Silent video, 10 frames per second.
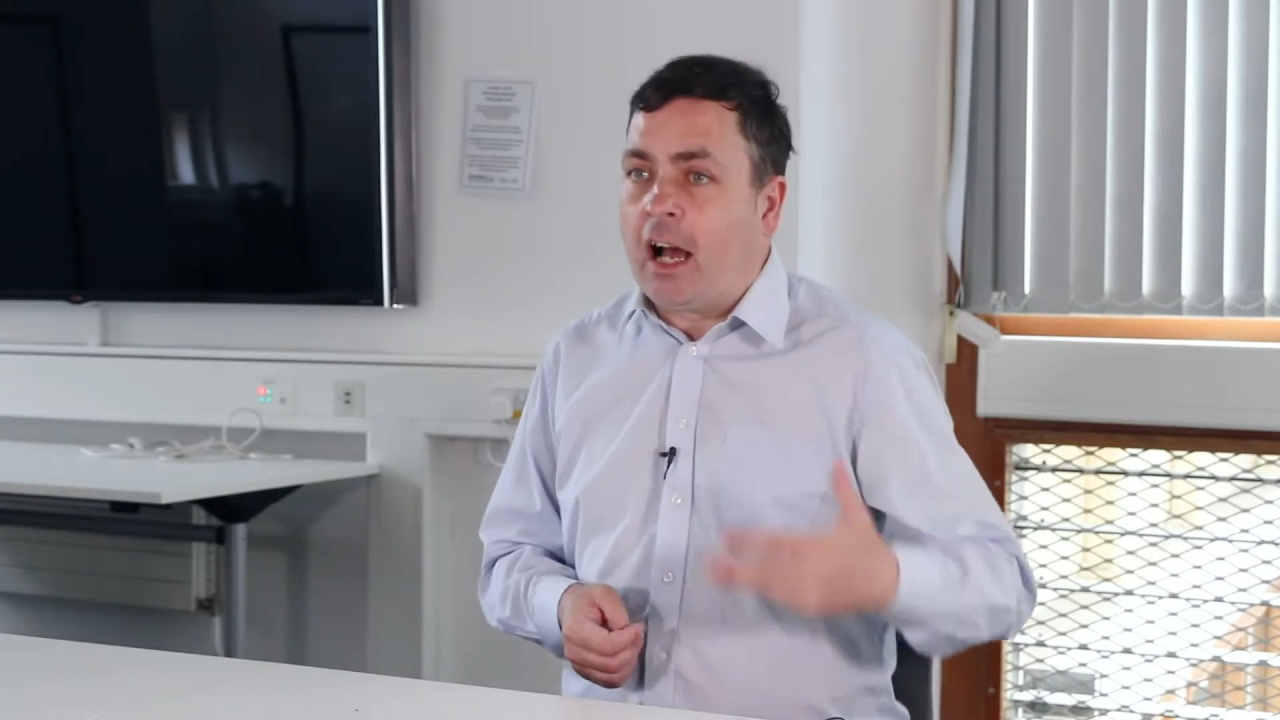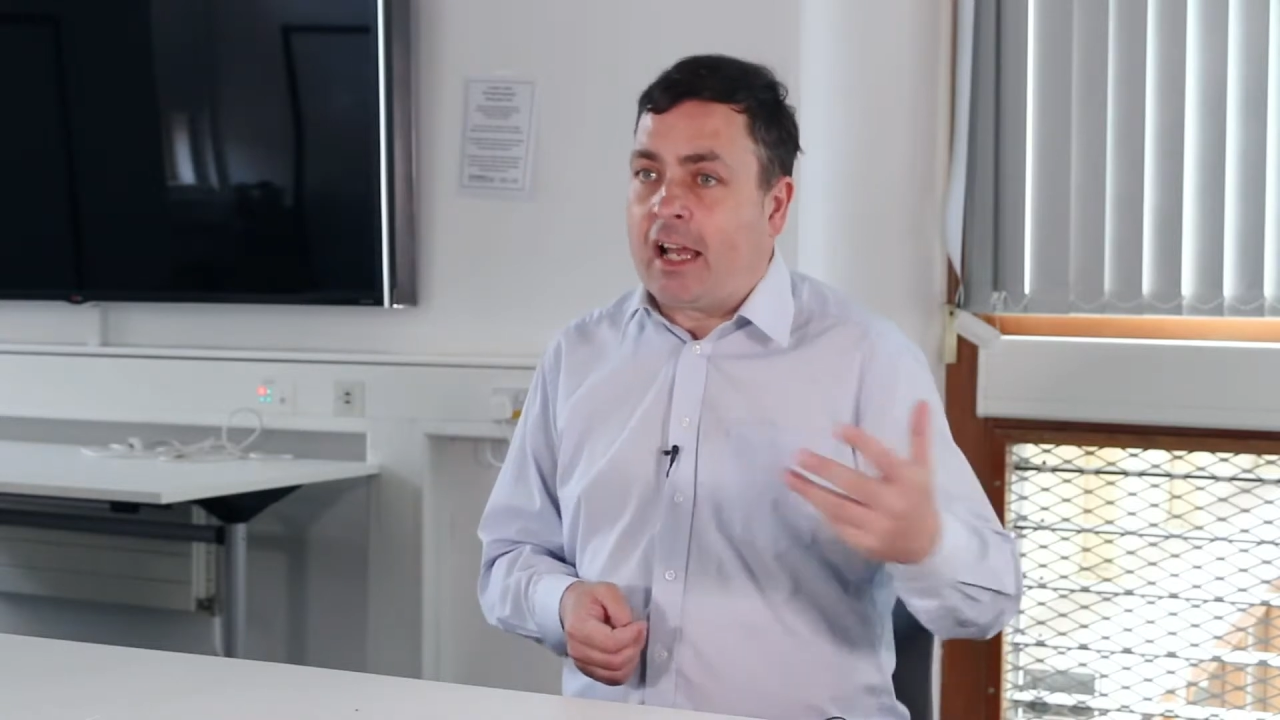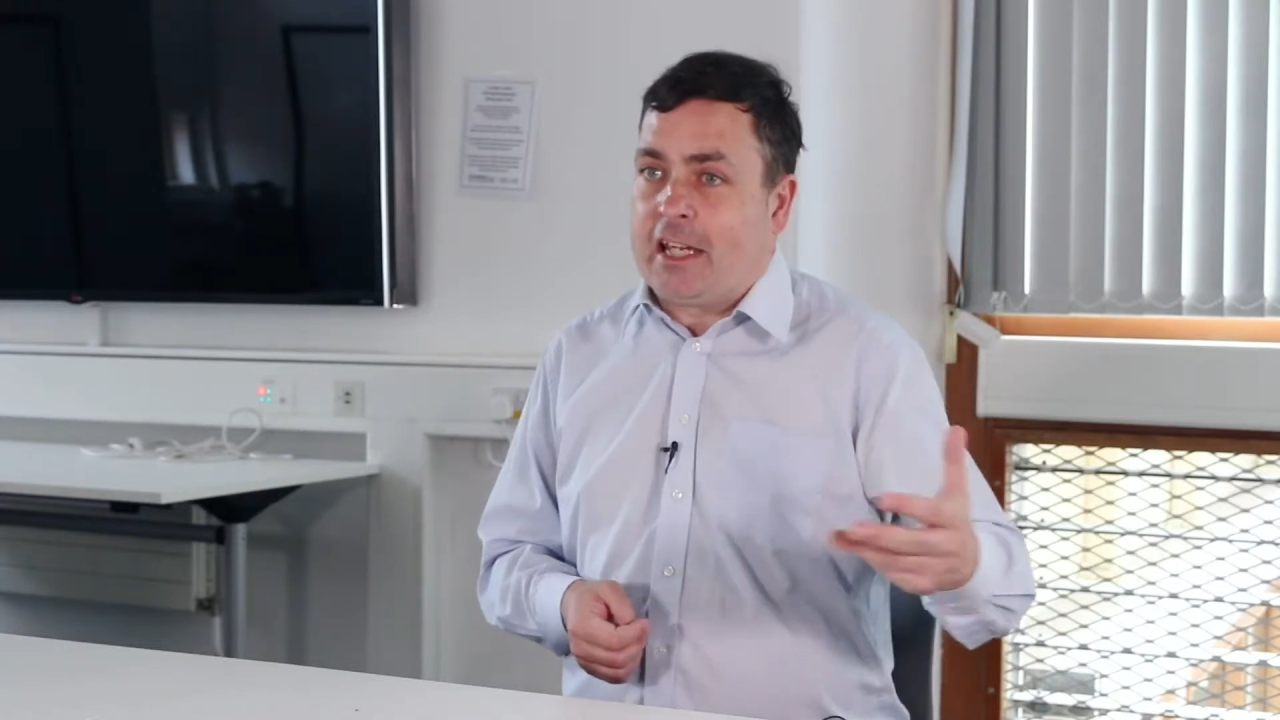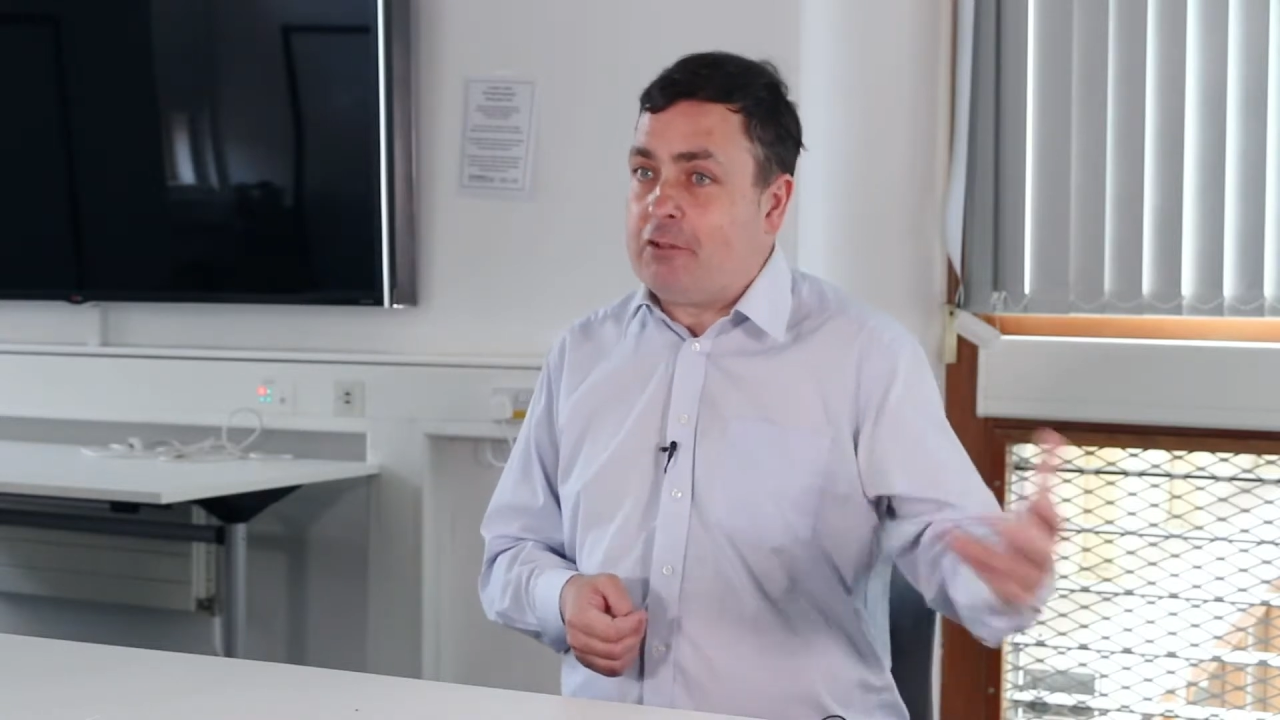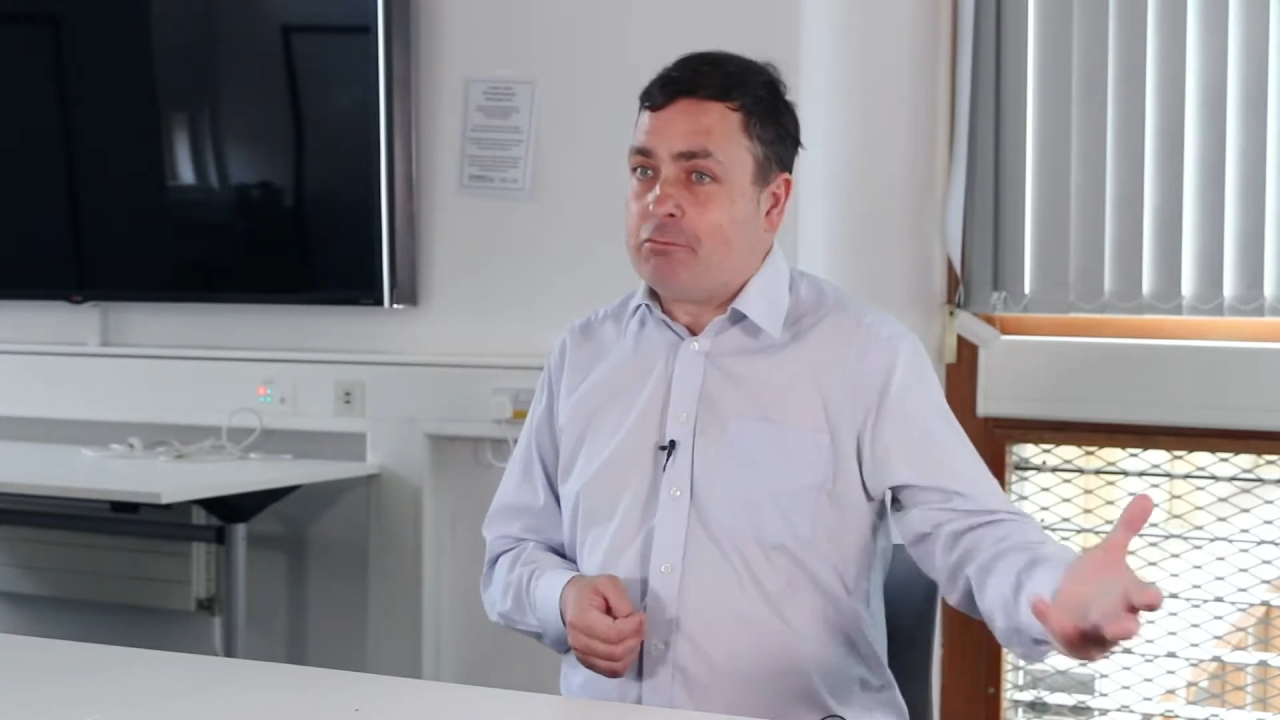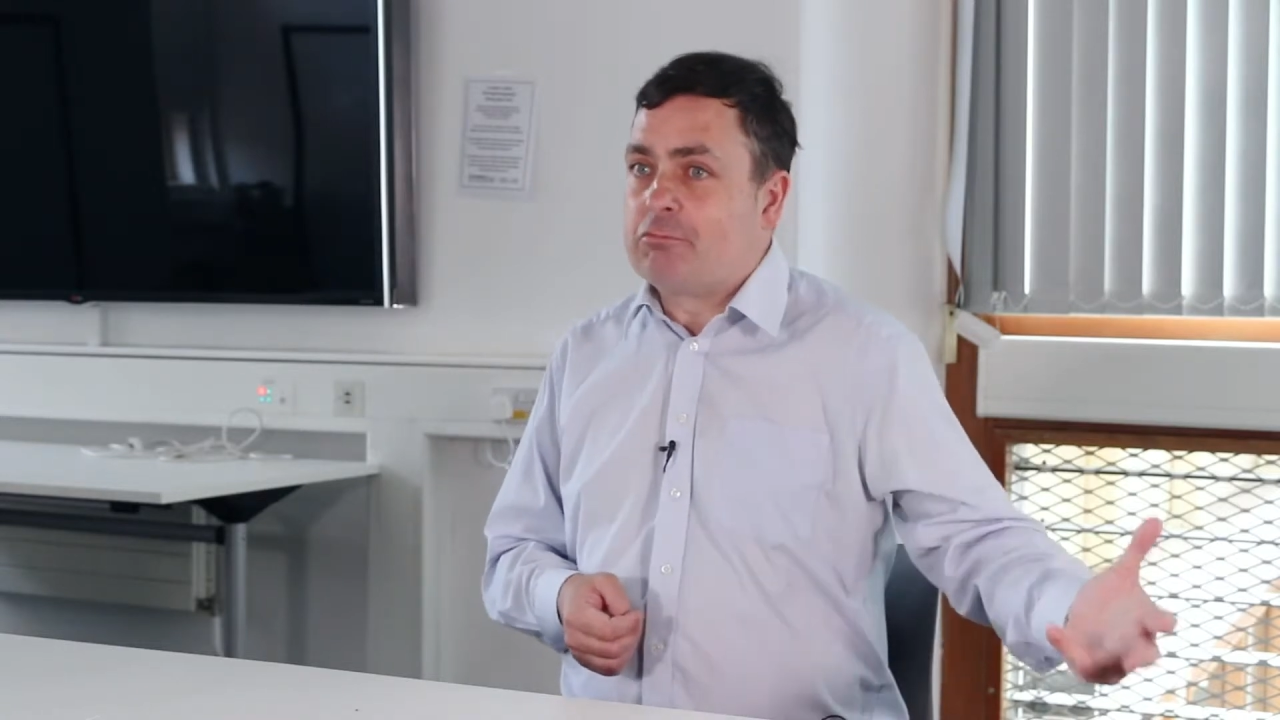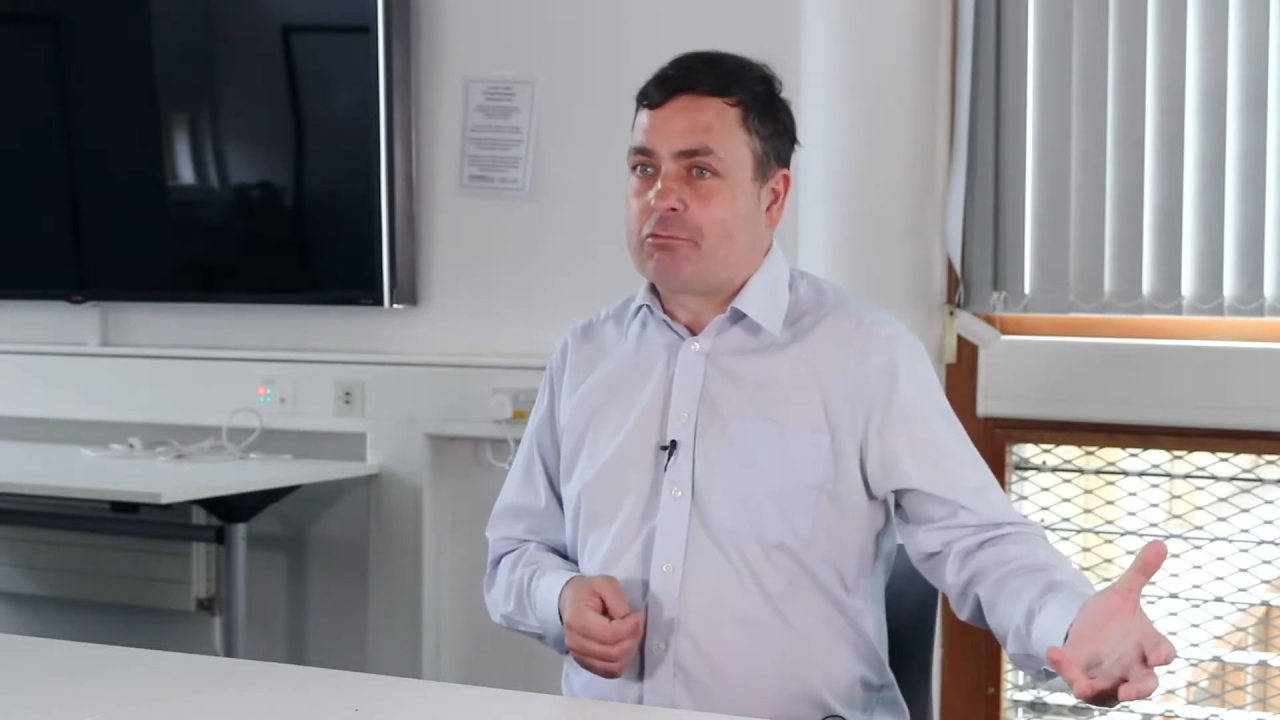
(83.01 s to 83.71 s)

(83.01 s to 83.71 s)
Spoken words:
I